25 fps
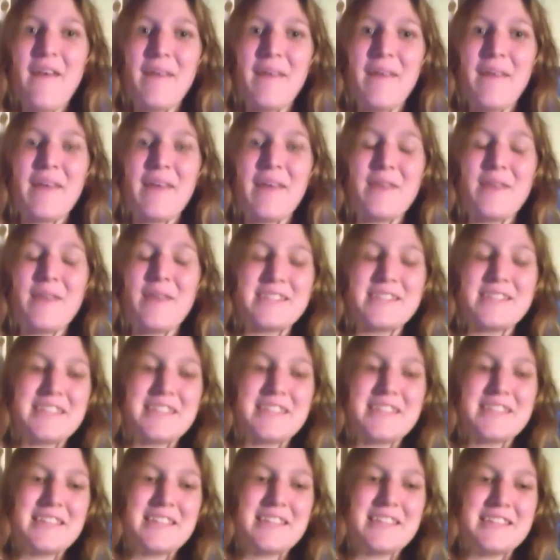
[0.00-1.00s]
I walked into the
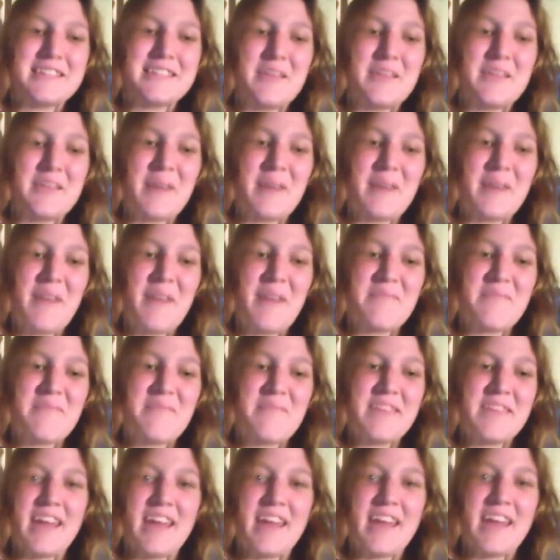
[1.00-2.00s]
cinema that
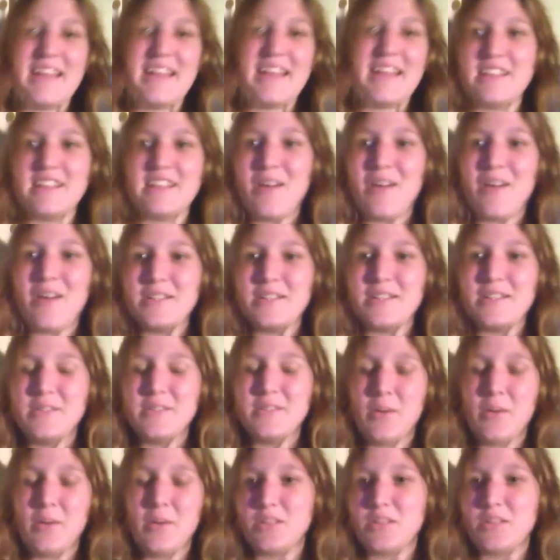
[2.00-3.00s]
I had to go into to
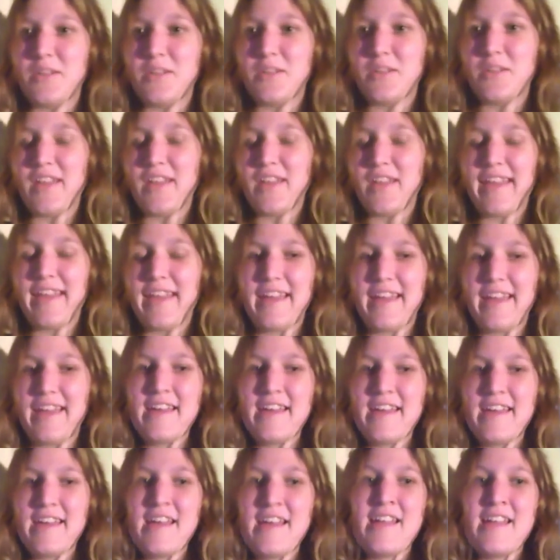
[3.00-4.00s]
watch the movie, they
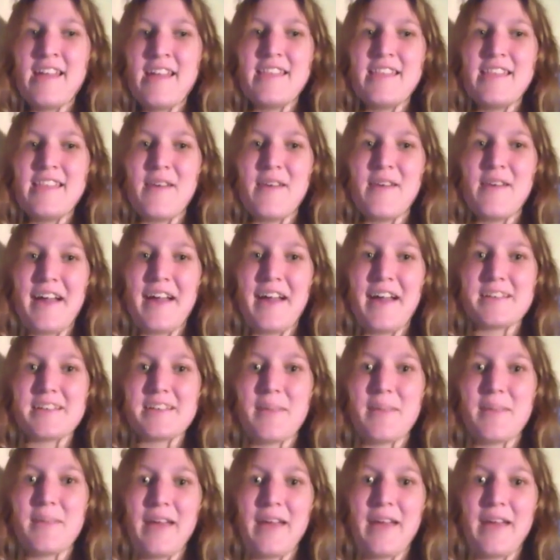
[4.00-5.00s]
they were actually
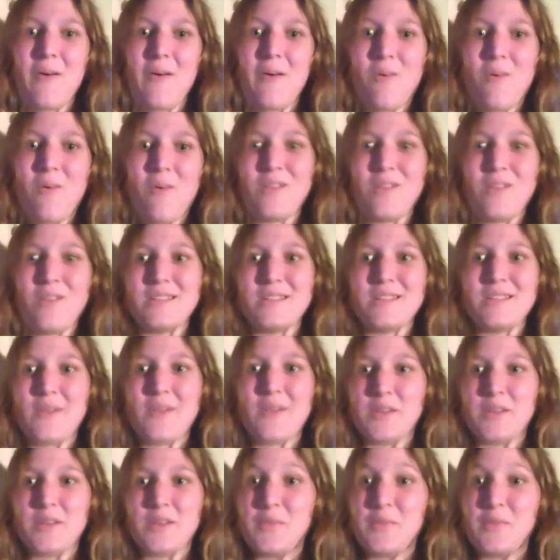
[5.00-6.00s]
playing all these songs
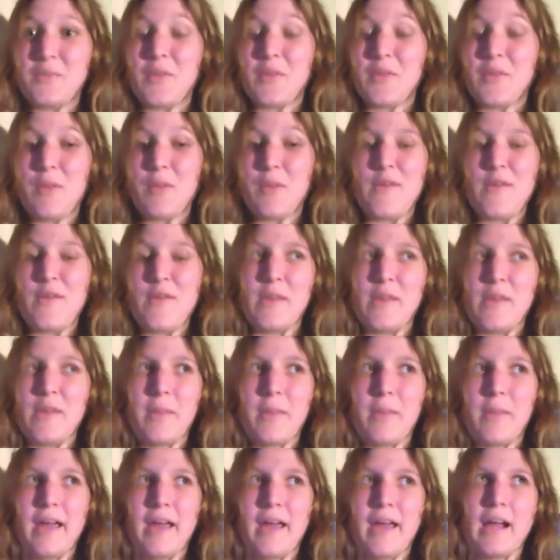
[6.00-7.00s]
before the movie. They were
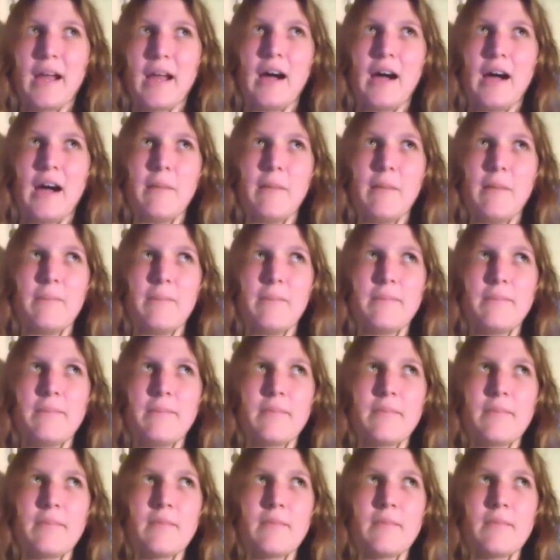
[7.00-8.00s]
playing um,
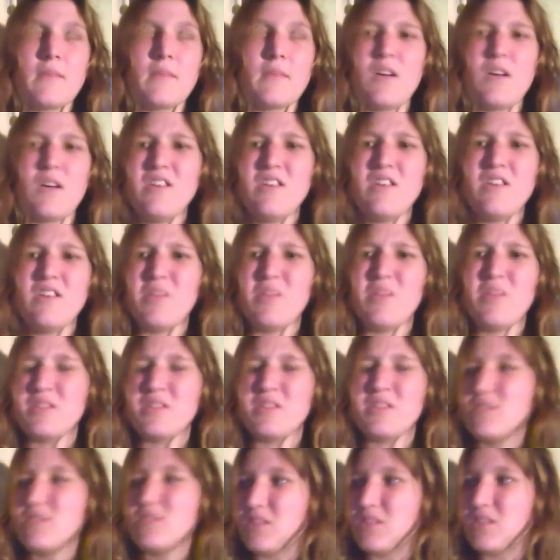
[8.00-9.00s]
I don't even know what the songs
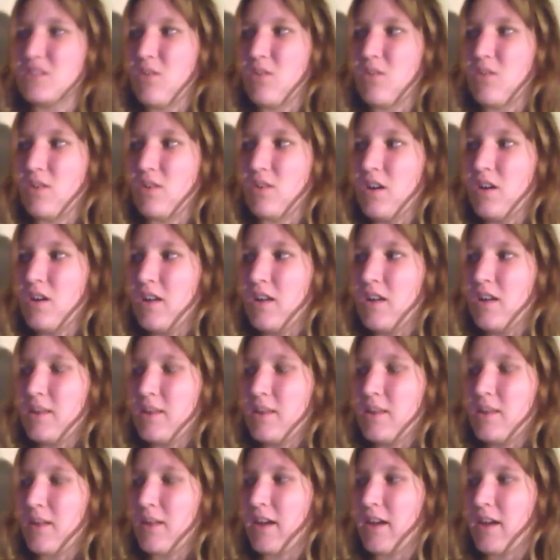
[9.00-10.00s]
are called. They were
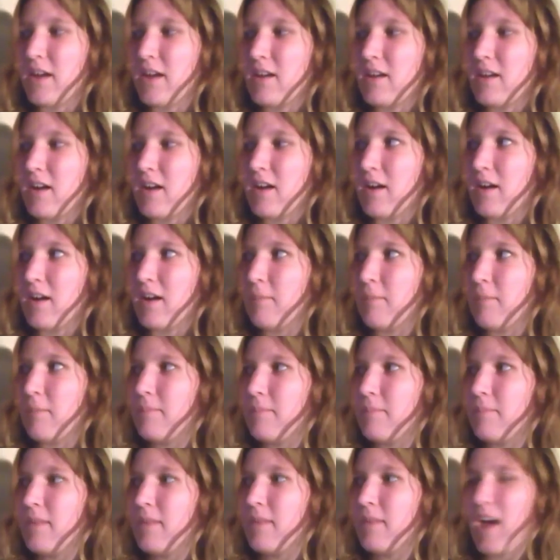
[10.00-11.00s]
like um,
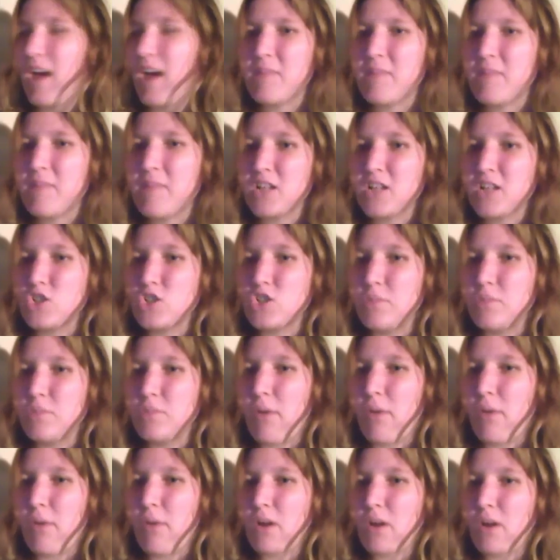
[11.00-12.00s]
Have me
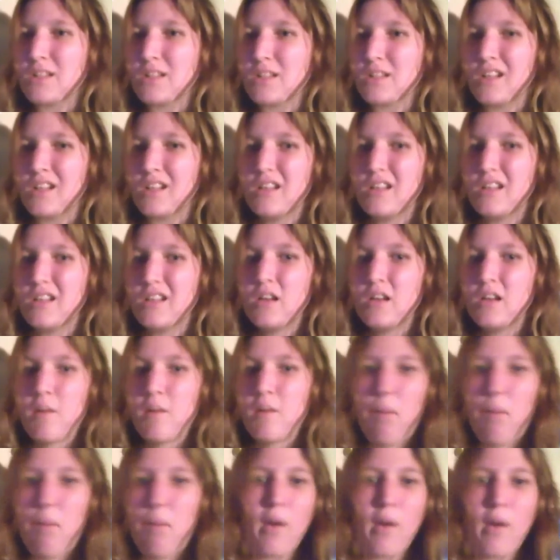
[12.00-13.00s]
jukebox and
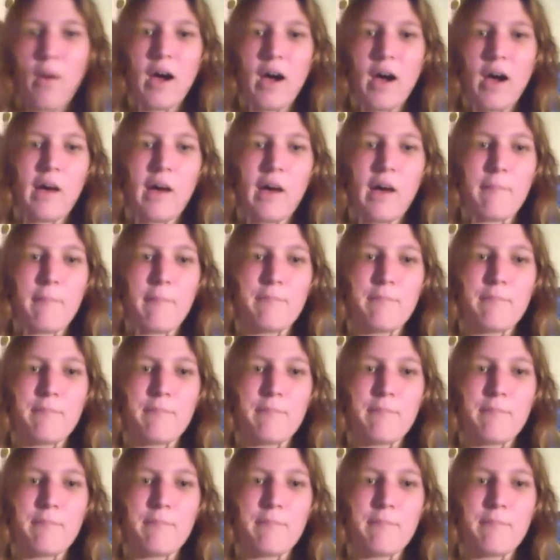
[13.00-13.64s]
um,